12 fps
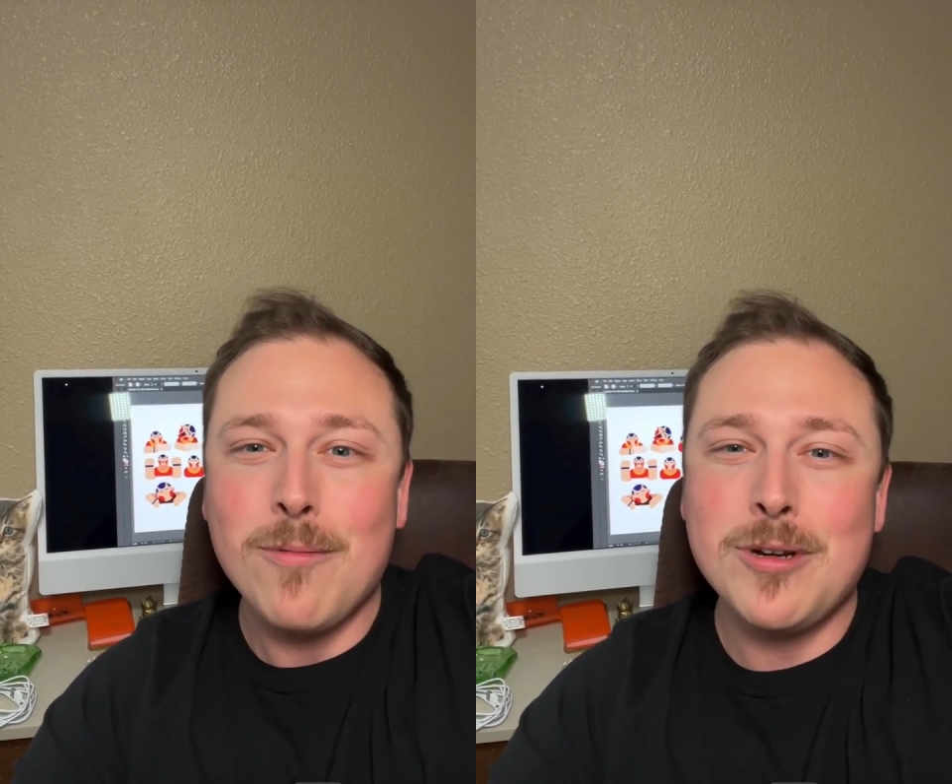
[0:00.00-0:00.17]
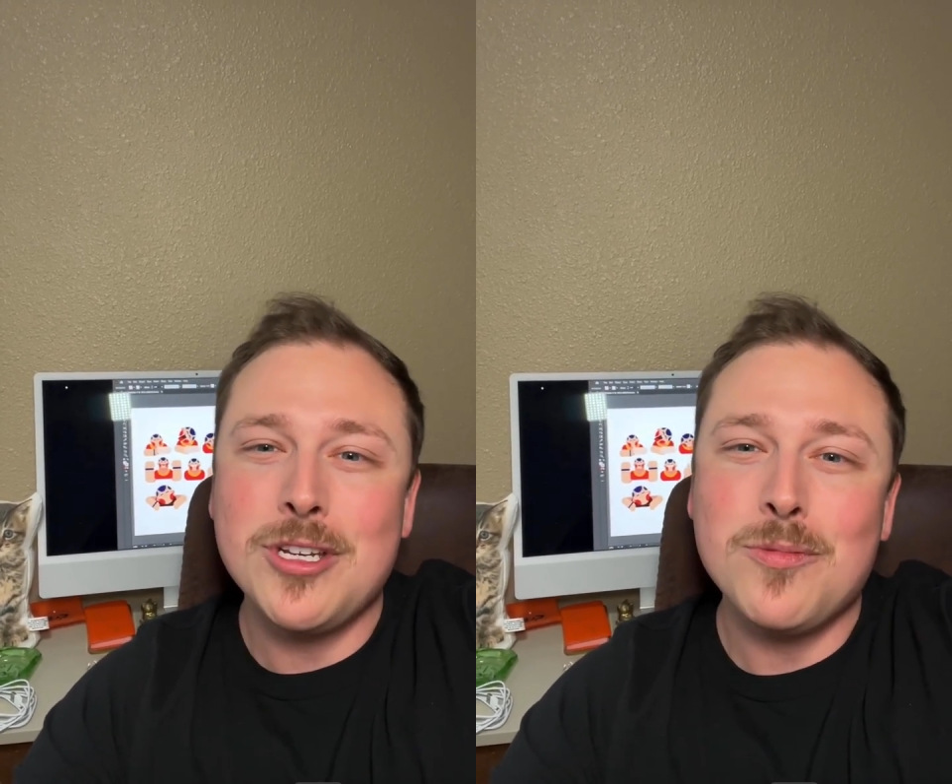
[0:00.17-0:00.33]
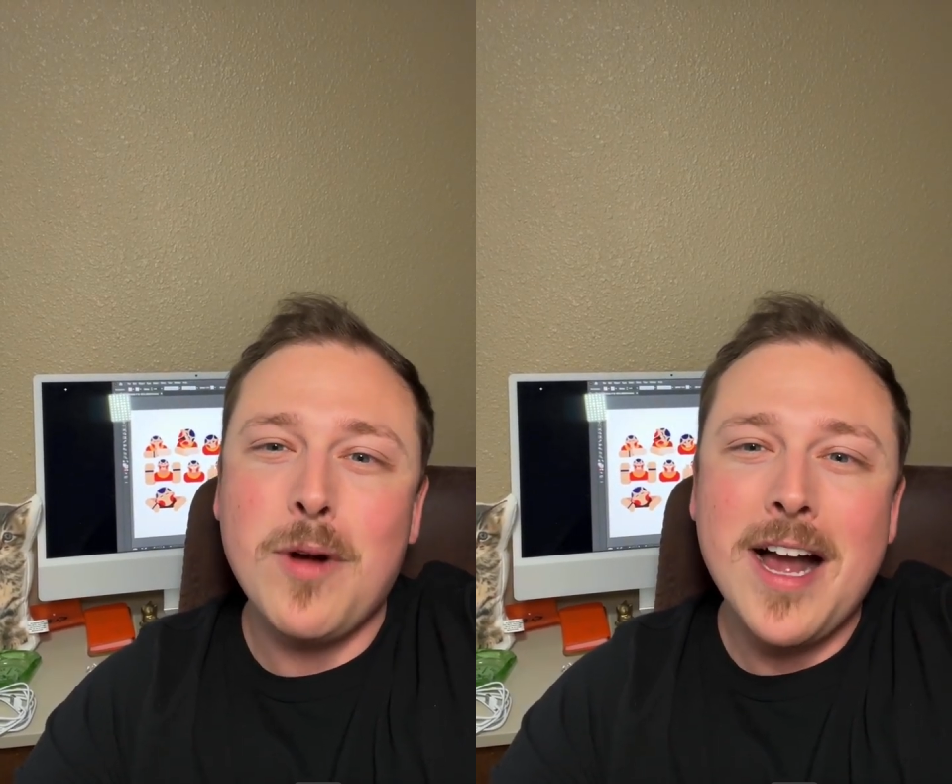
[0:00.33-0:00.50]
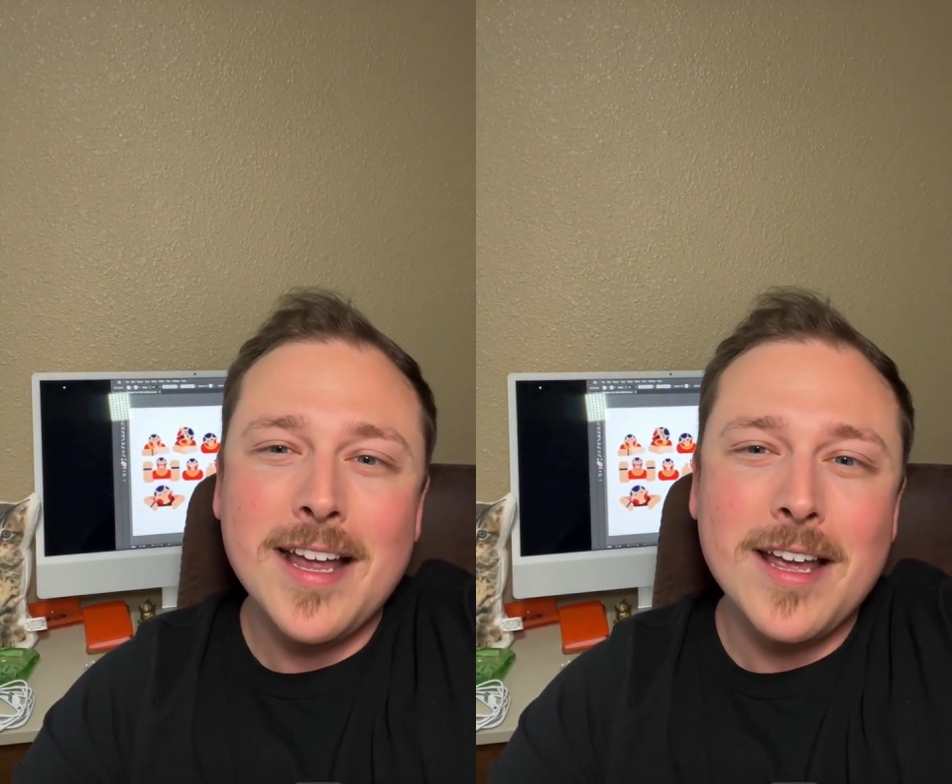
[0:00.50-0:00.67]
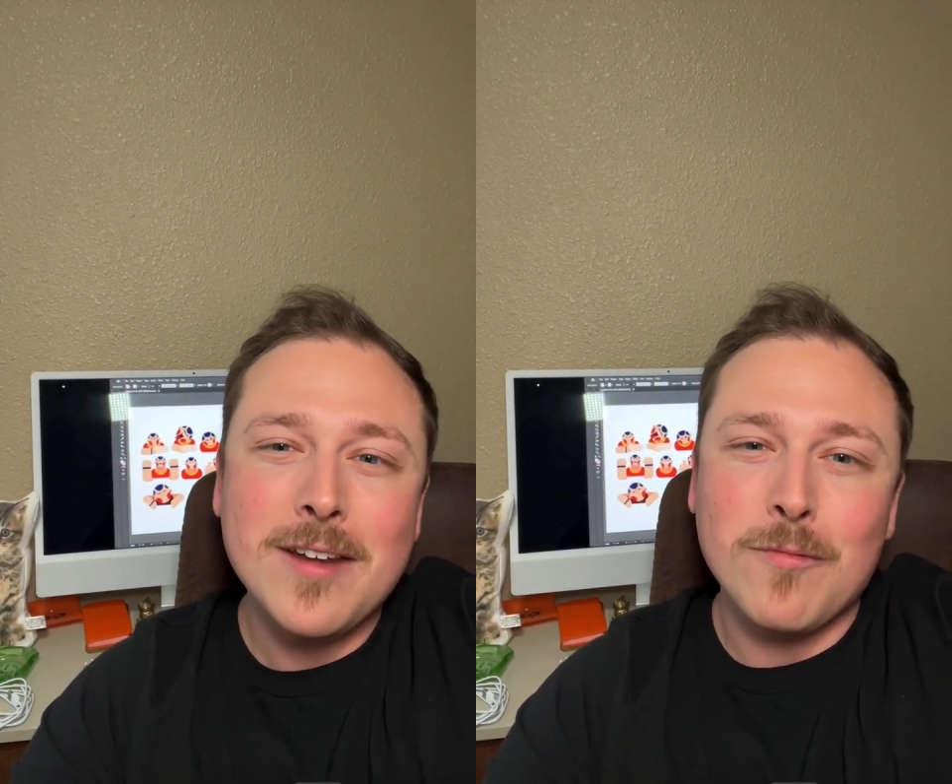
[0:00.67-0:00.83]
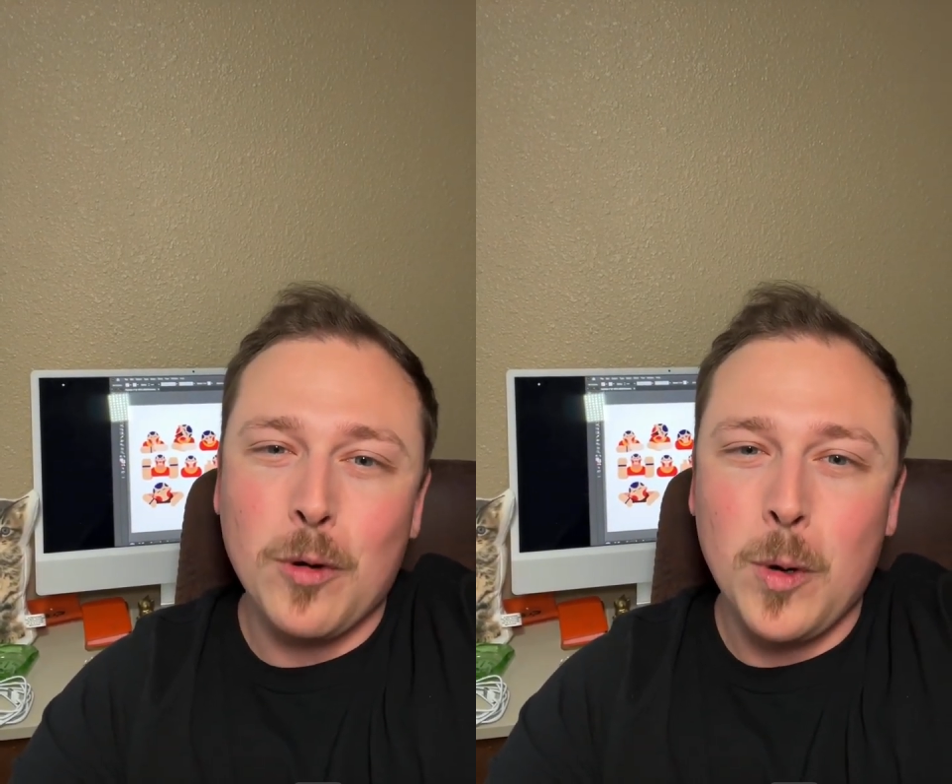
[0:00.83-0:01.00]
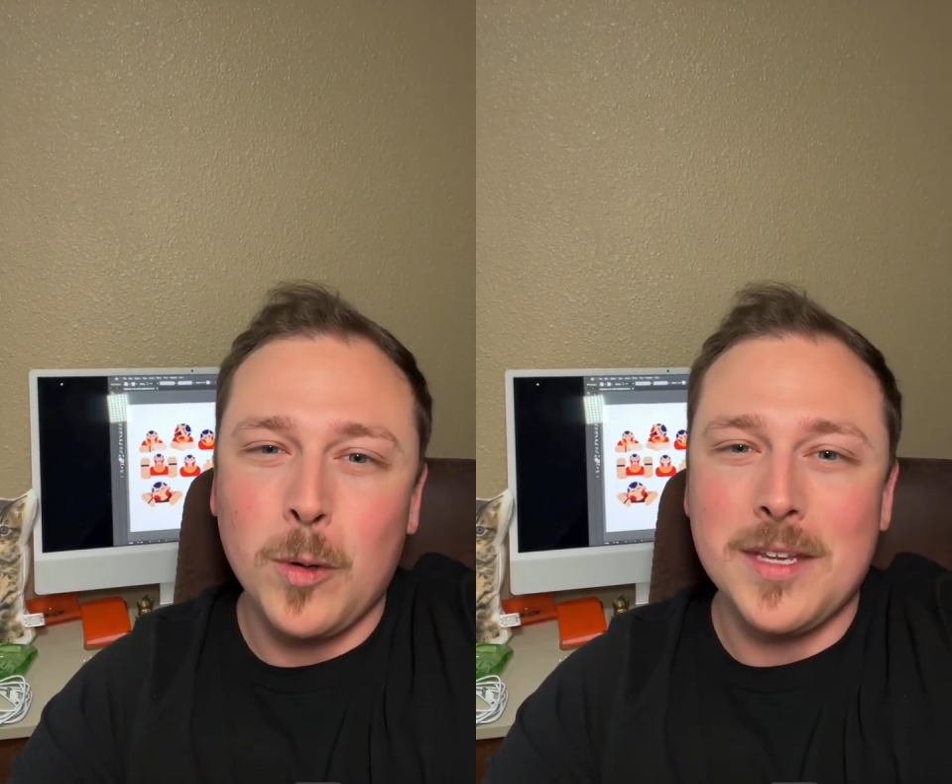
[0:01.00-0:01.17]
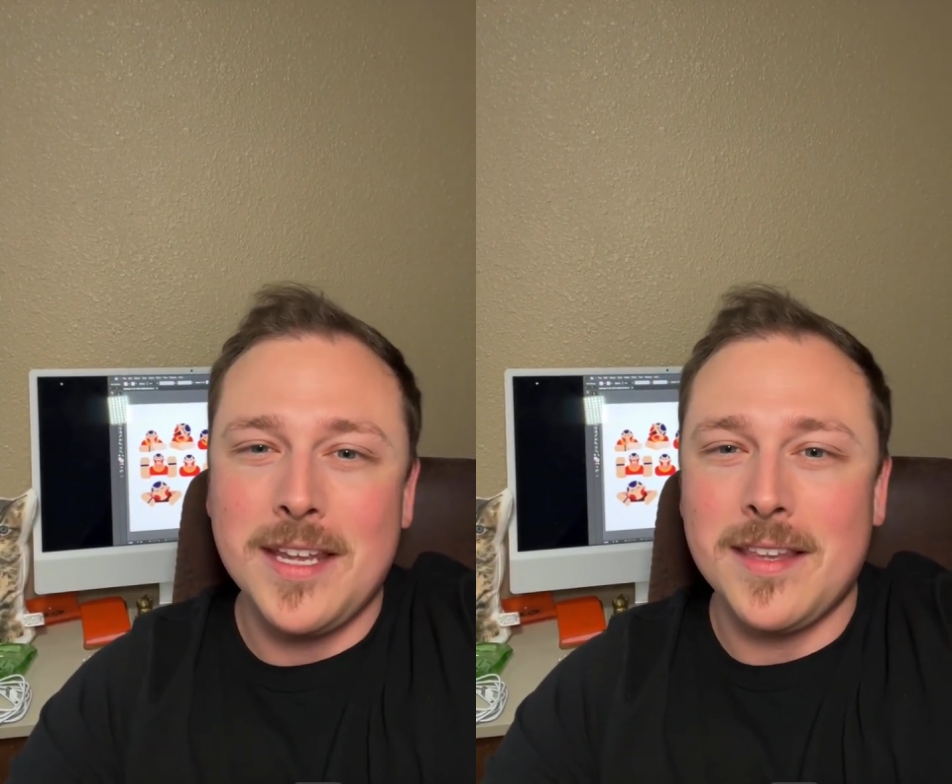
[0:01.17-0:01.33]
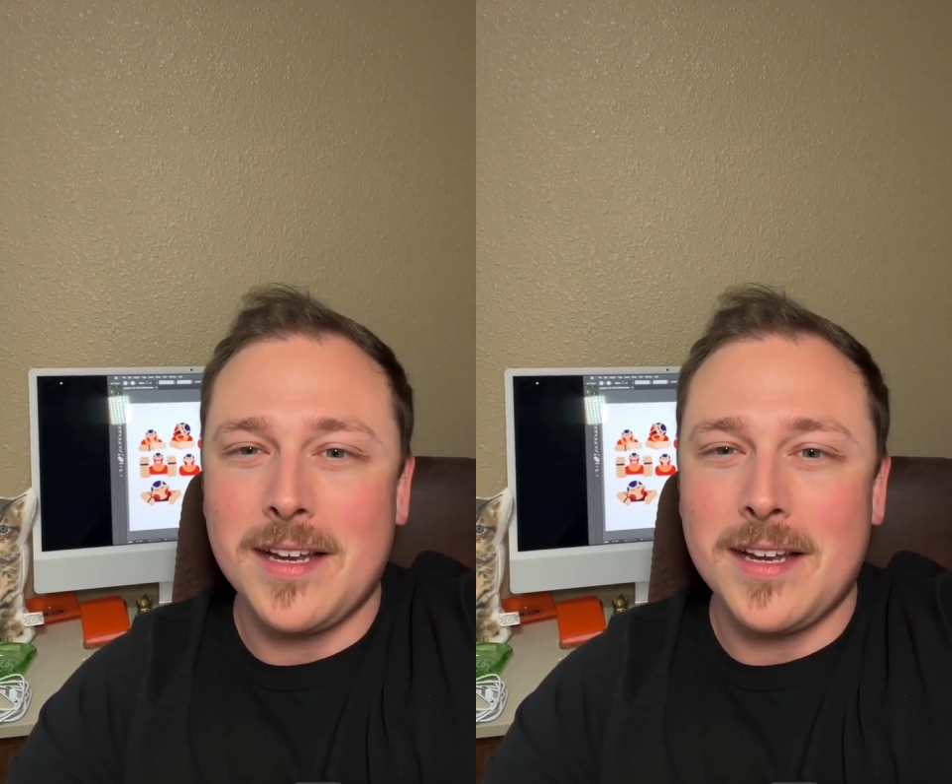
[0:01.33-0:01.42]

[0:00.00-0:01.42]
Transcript: which is why I enrolled in the